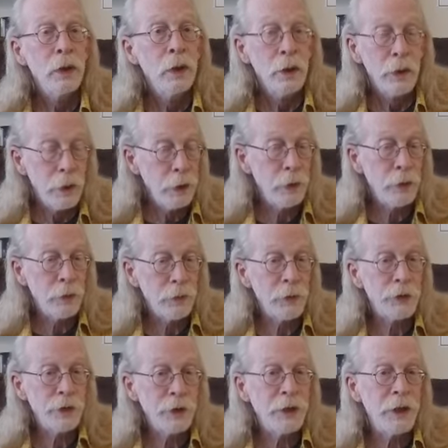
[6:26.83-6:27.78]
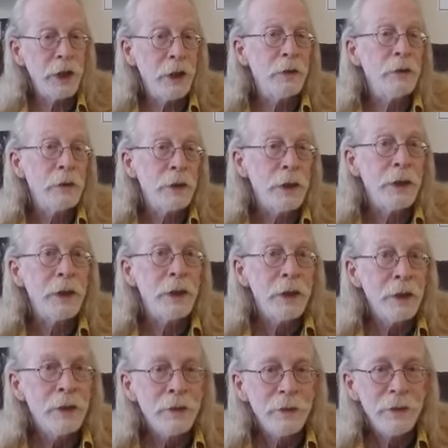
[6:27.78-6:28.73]
The universe generally
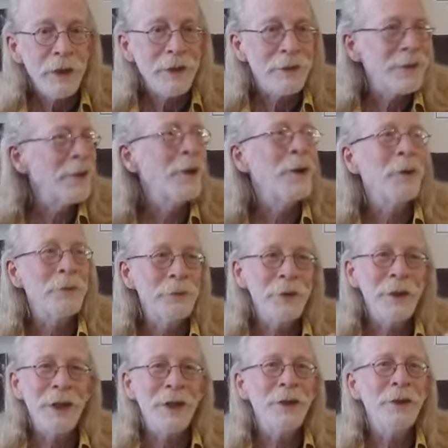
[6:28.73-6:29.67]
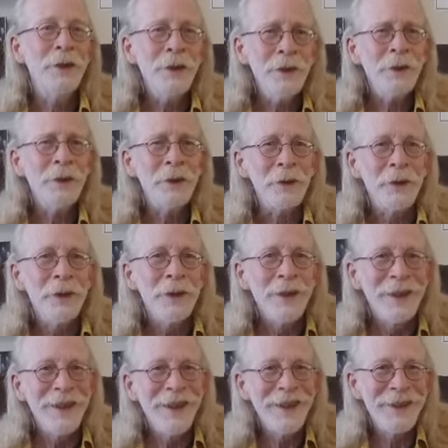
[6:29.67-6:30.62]
says, oh, fuck you.
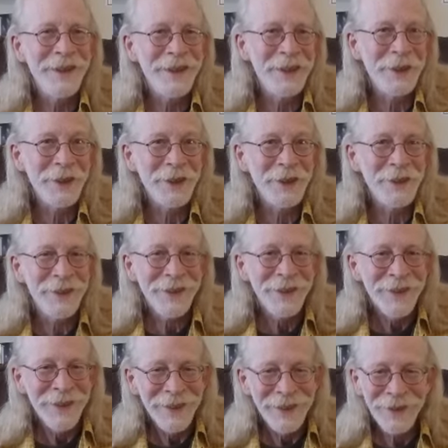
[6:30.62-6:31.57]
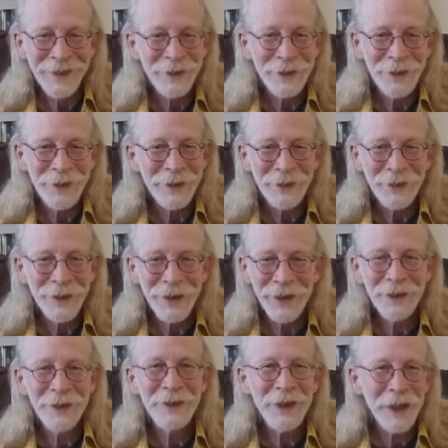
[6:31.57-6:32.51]
You know, what are
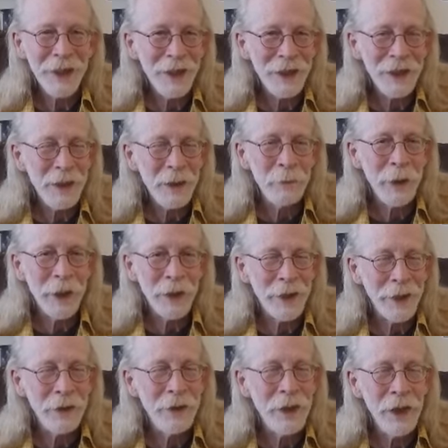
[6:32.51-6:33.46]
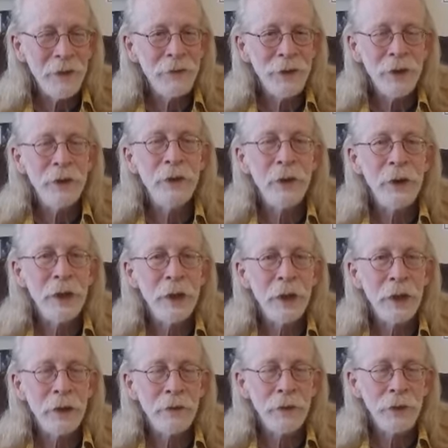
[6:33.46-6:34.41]
you talking about? I don't have to do
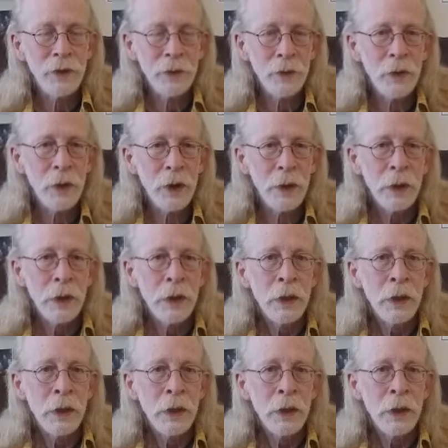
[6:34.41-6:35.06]
anything of the sort.